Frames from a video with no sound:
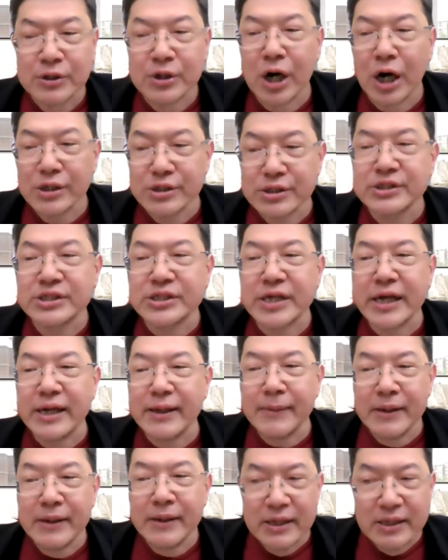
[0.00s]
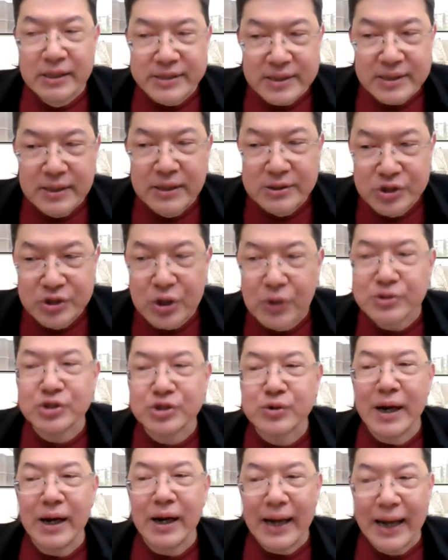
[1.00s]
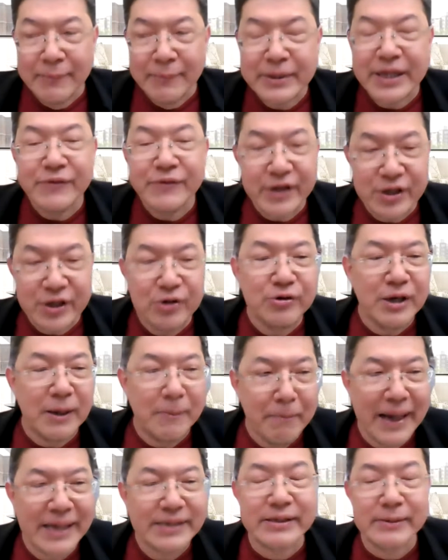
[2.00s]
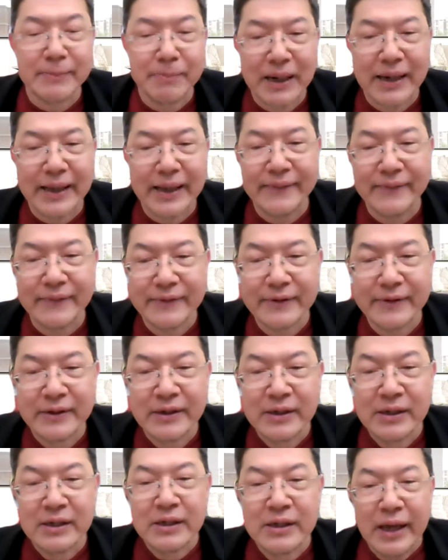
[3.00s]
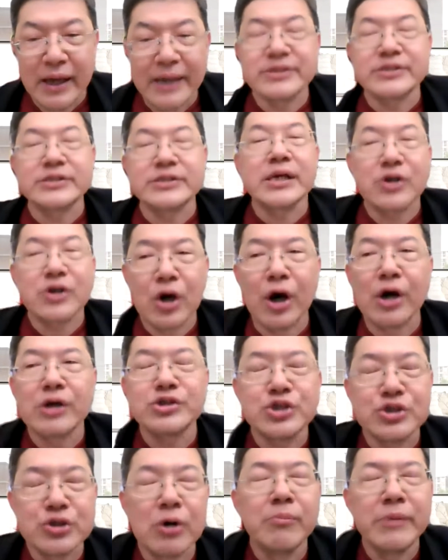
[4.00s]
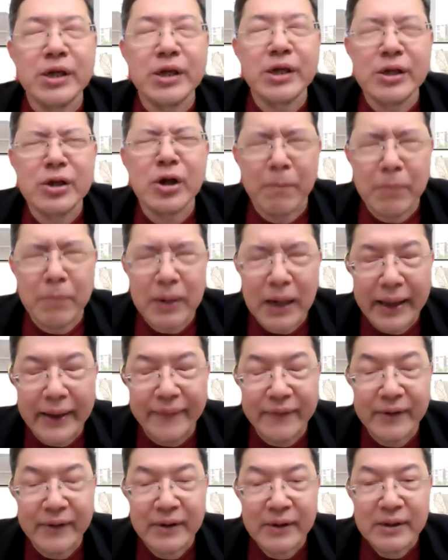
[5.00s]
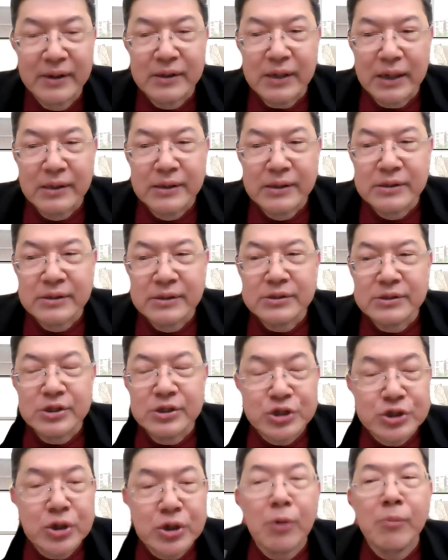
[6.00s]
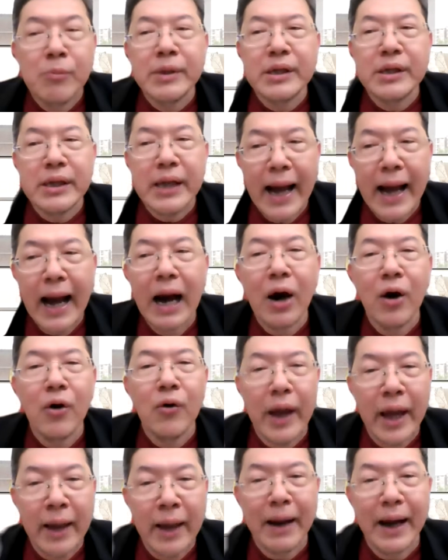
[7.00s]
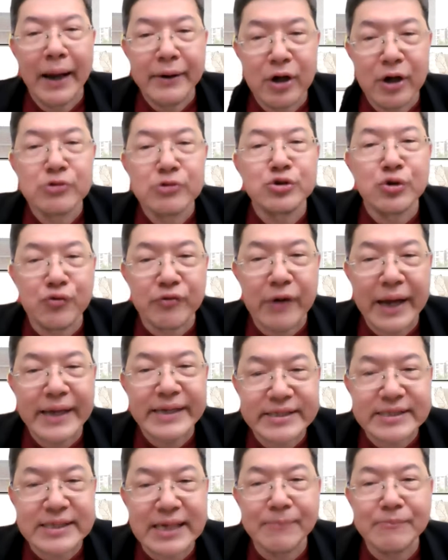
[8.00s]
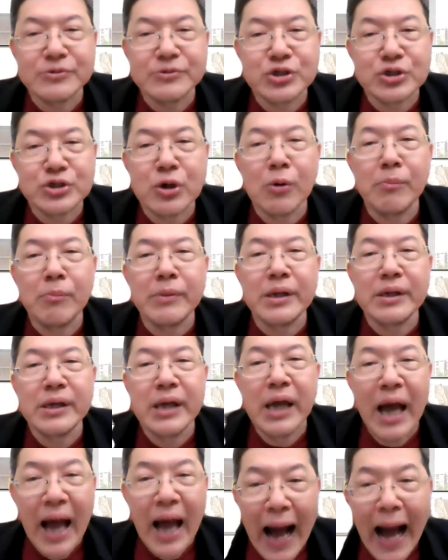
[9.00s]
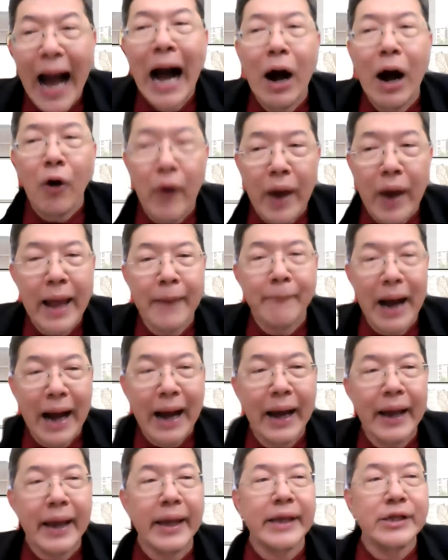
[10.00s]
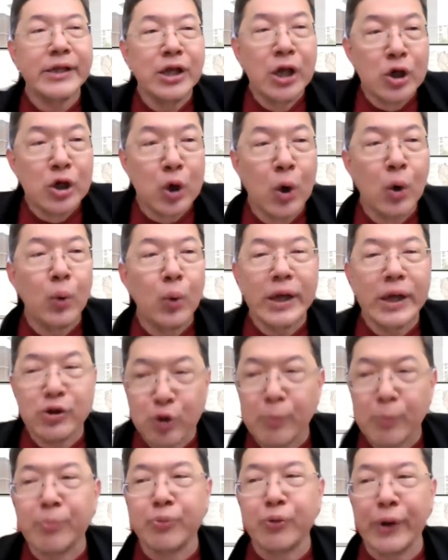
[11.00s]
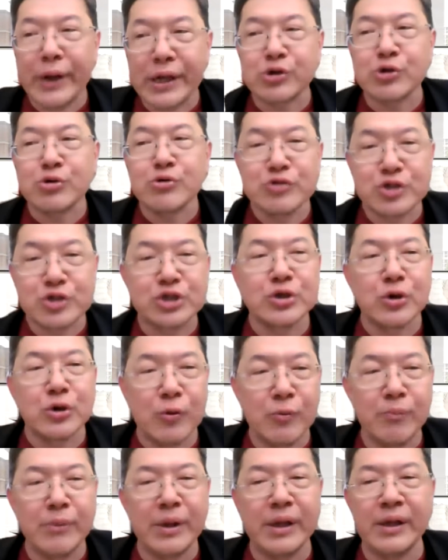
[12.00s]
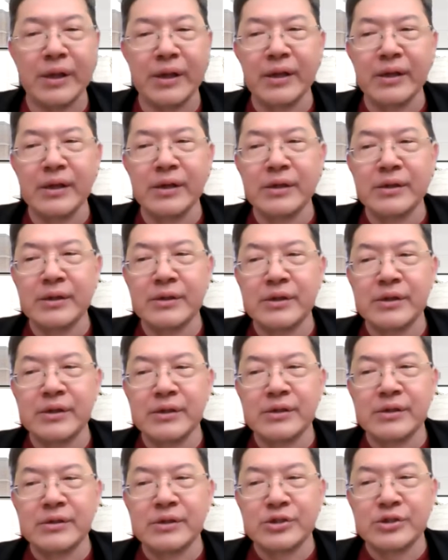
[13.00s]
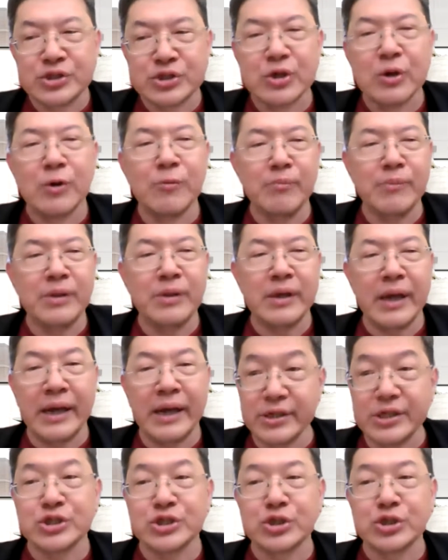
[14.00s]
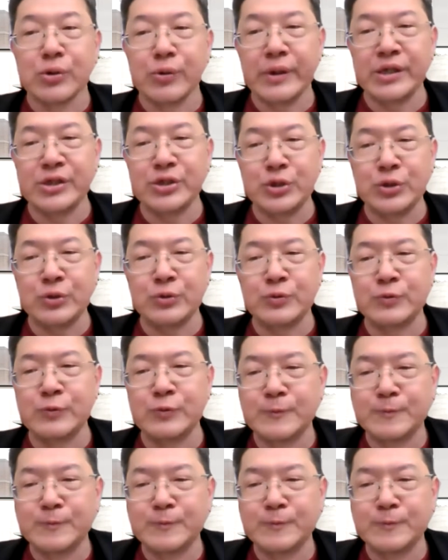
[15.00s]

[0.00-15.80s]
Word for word: God said, Joshua, I'm giving you the battle plan. And said, God, show me your plan show me how am i going to rise up show me how am i going to break through show me show me and he's showing you